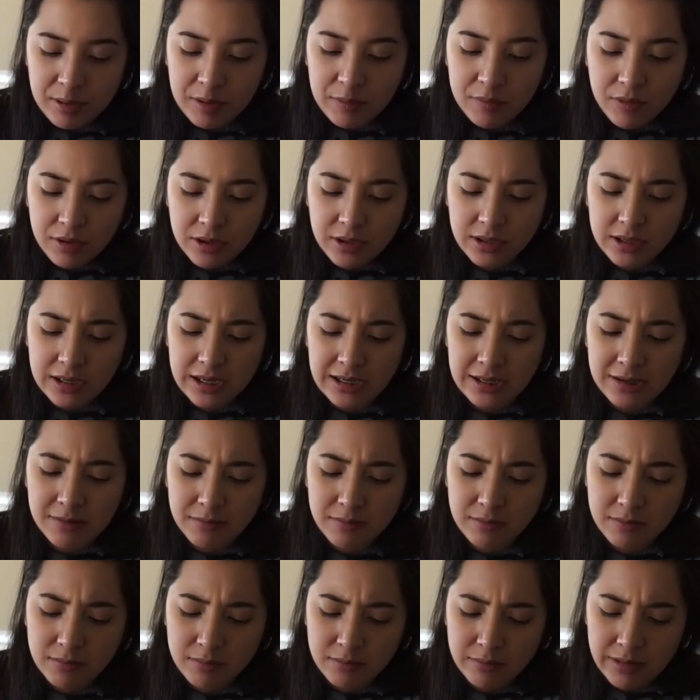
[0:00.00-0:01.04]
People are kind
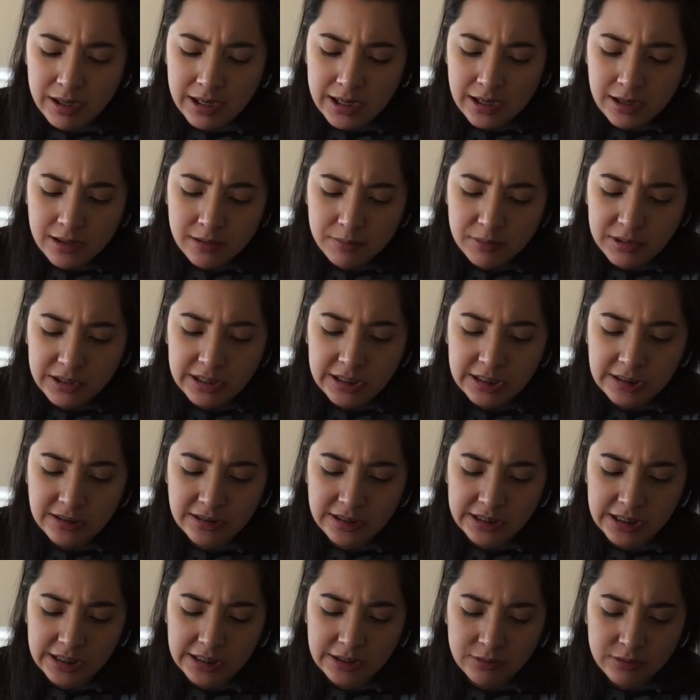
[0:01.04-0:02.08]
of mad because
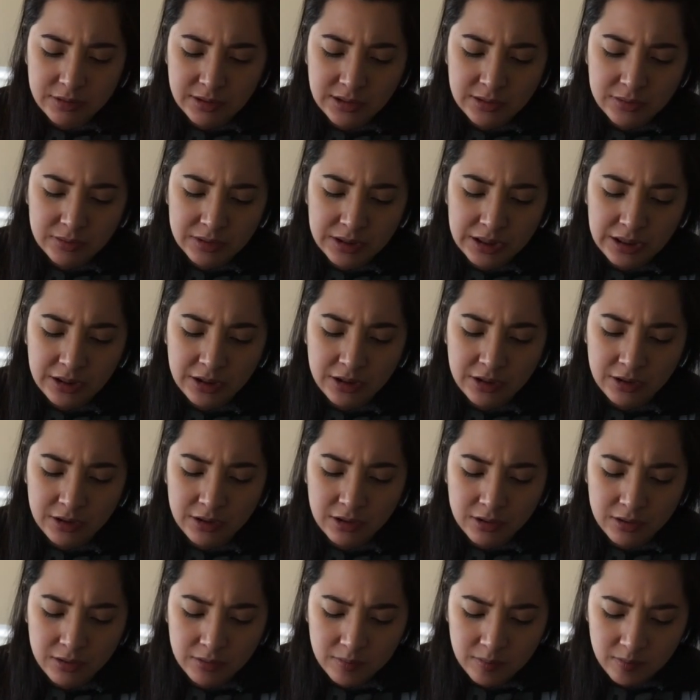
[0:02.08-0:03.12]
like it wasn't really
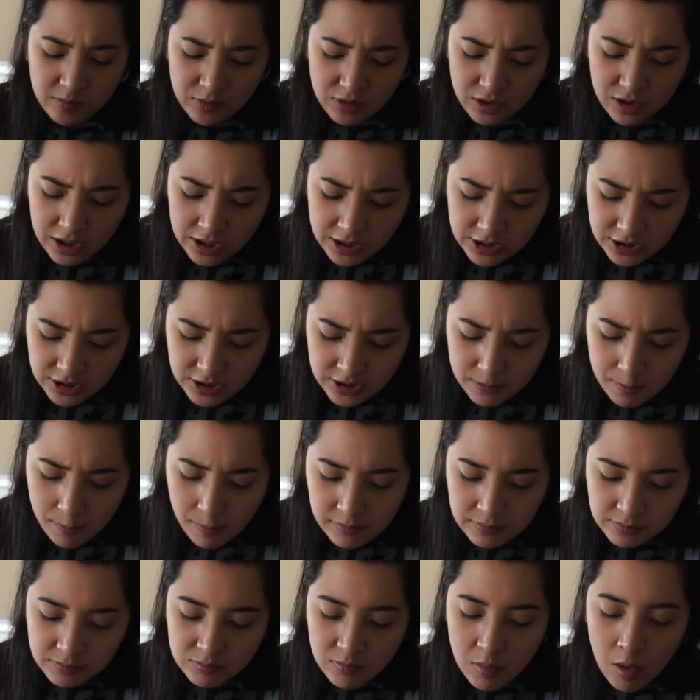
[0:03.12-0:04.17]
girl crush.
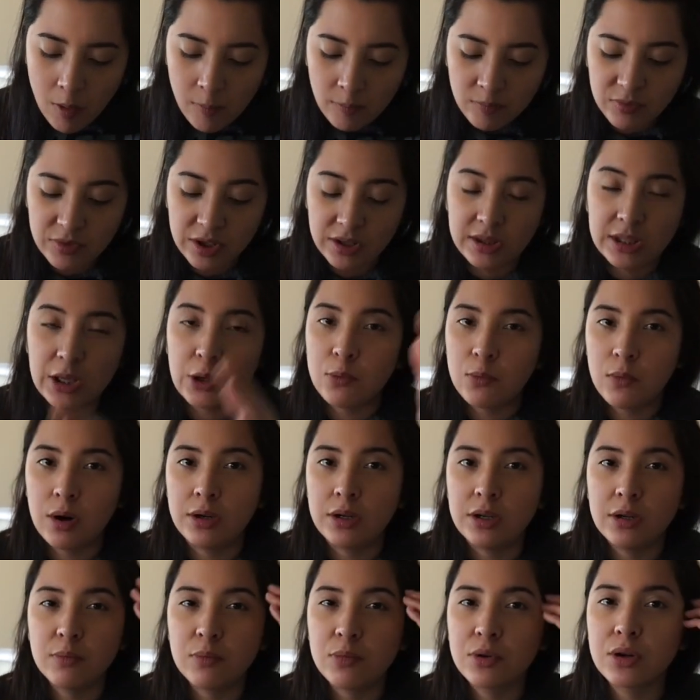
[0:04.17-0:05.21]
Like they
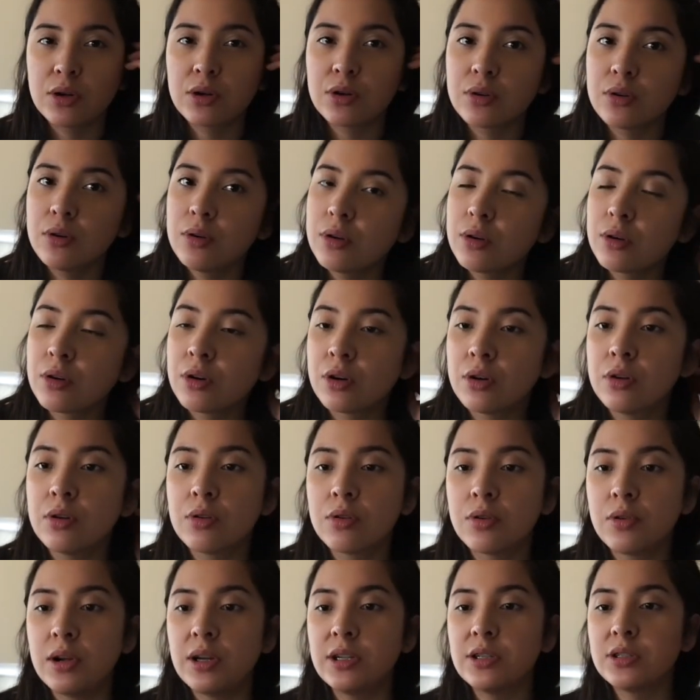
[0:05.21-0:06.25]
wanted more girl
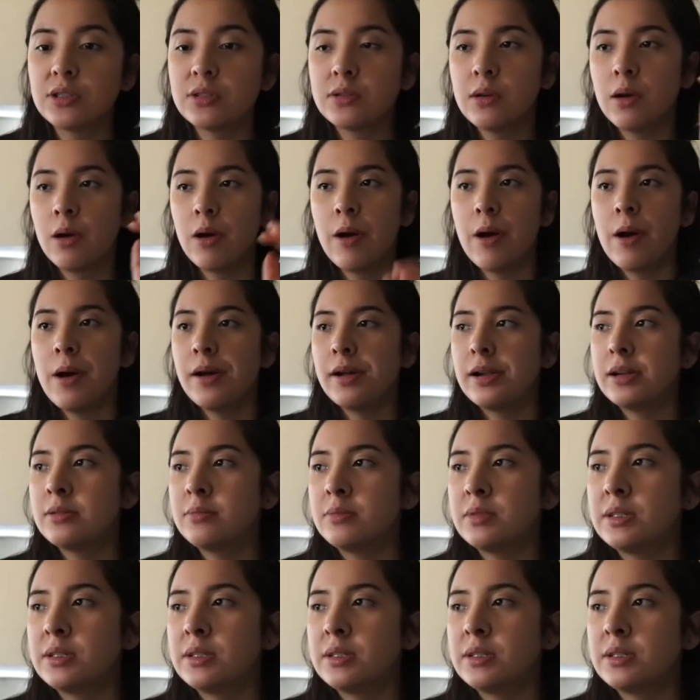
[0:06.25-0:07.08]
crush. And